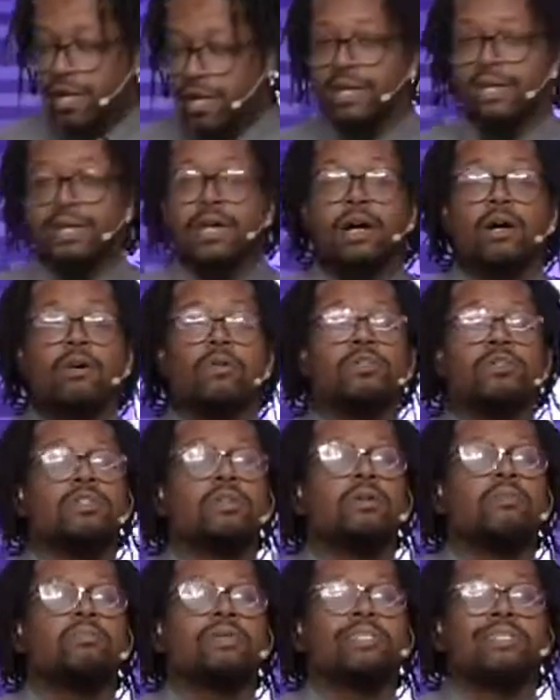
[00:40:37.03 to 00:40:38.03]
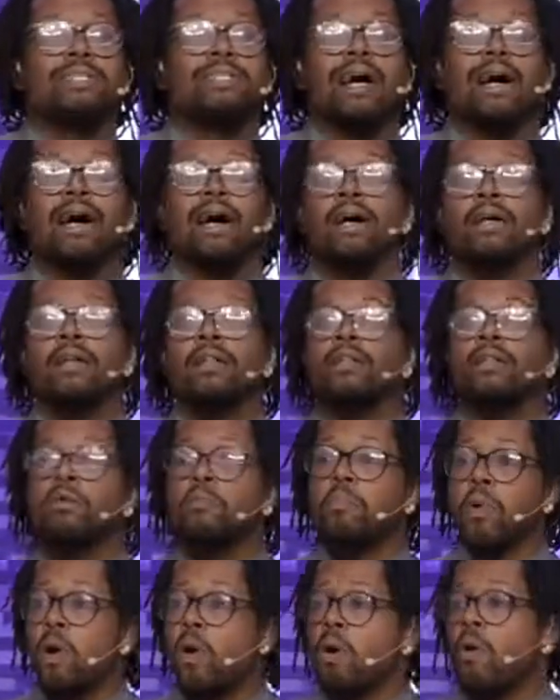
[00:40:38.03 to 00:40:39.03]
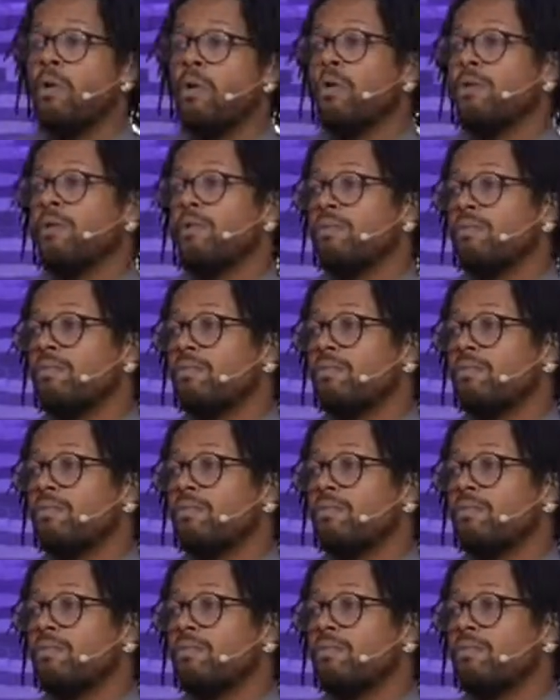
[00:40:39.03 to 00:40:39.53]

knelt beside the pole